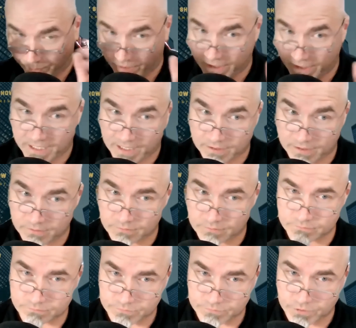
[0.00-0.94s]
But
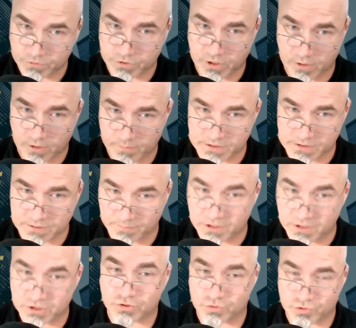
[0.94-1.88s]
again, there's going to be some
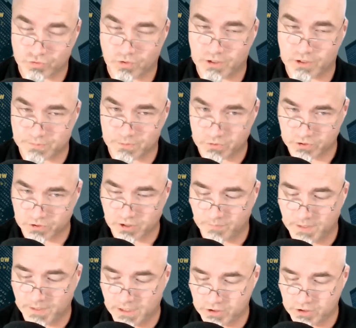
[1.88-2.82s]
issues. Trust me, there's
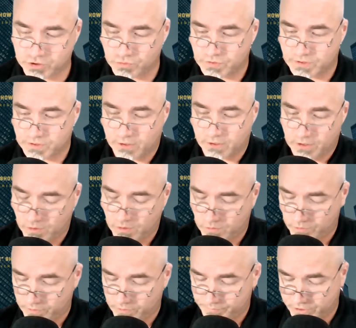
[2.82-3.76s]
going to be issues that are going to
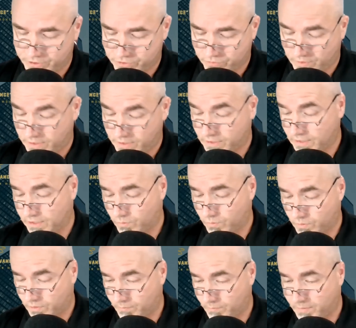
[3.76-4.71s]
hold up the strike in
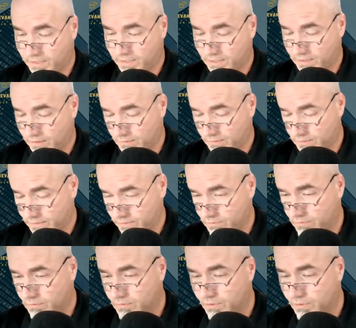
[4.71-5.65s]
order to make it a
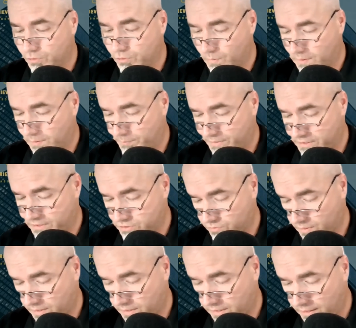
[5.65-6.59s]
legal ULP
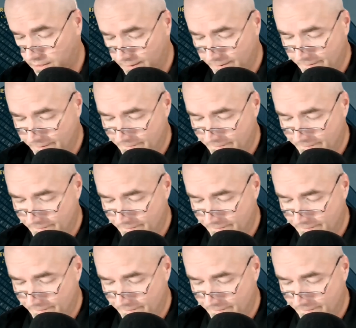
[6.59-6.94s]
strike.